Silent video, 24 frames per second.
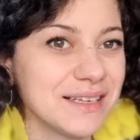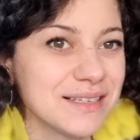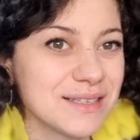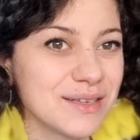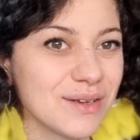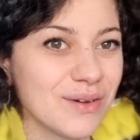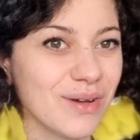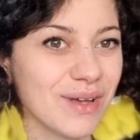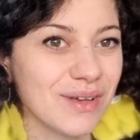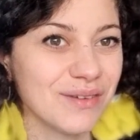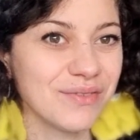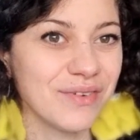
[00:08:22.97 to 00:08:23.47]

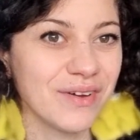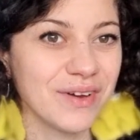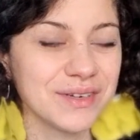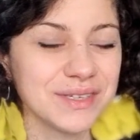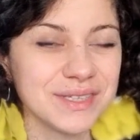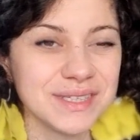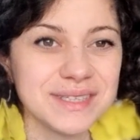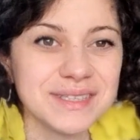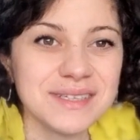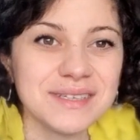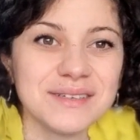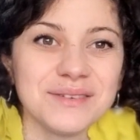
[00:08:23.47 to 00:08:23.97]
so I find
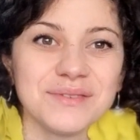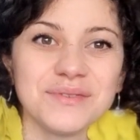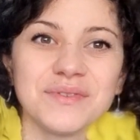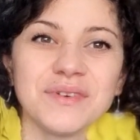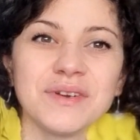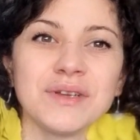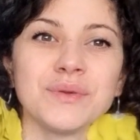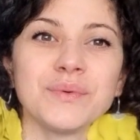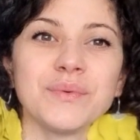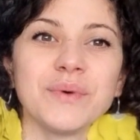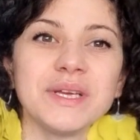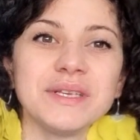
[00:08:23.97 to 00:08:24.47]
it a
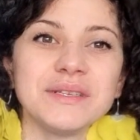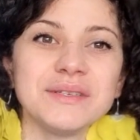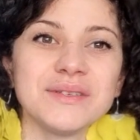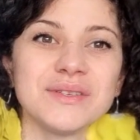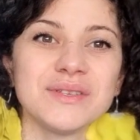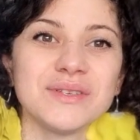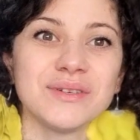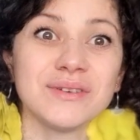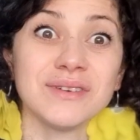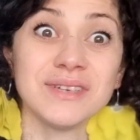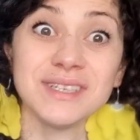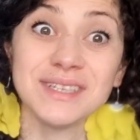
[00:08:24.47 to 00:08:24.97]
different way to
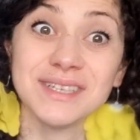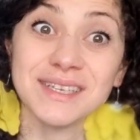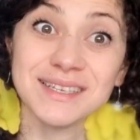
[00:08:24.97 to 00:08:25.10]
do it,